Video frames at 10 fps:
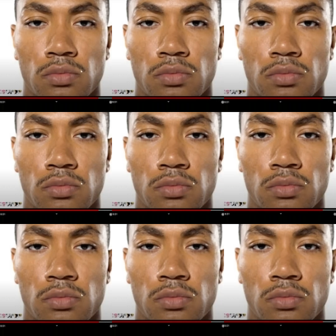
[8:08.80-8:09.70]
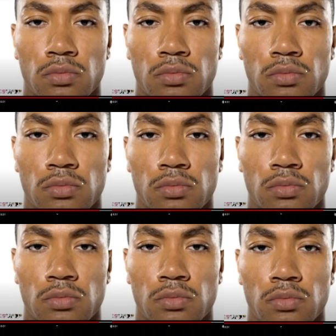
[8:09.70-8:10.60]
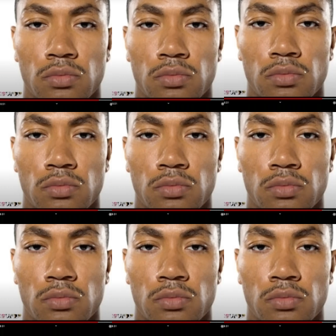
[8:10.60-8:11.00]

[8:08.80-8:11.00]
[no speech]